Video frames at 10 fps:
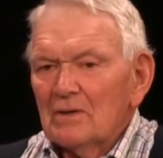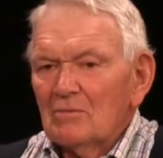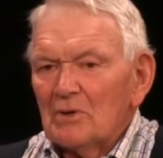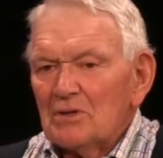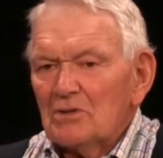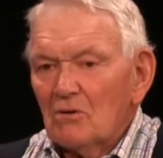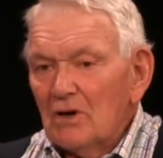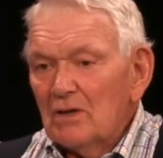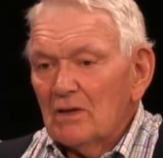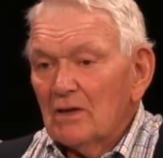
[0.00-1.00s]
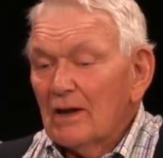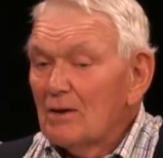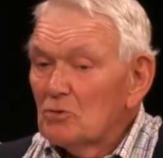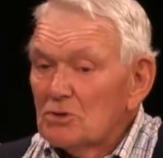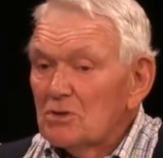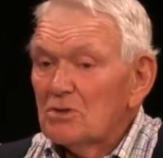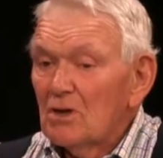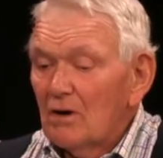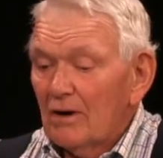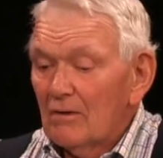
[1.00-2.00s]
But it's a great thing, and that was the
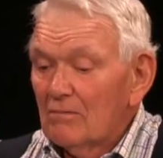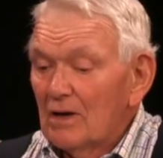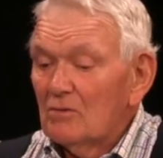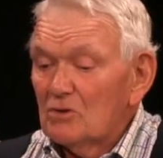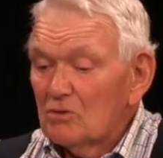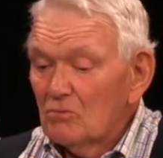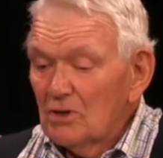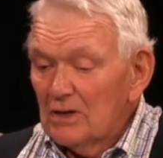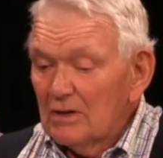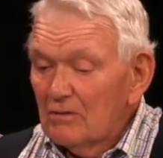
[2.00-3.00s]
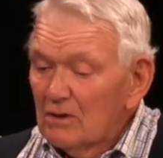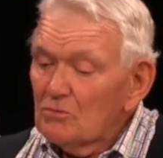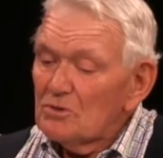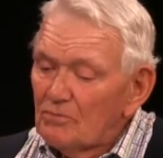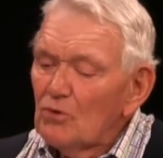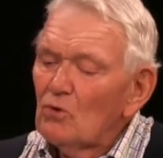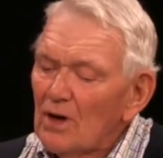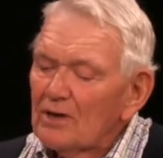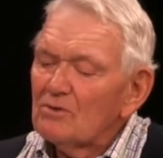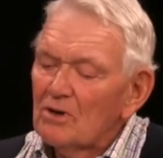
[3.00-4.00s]
start. That's really, there was a few
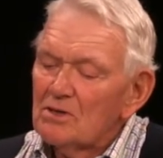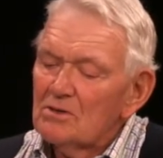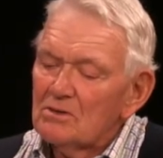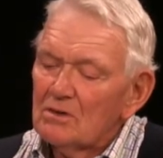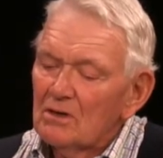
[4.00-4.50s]
hydrangeas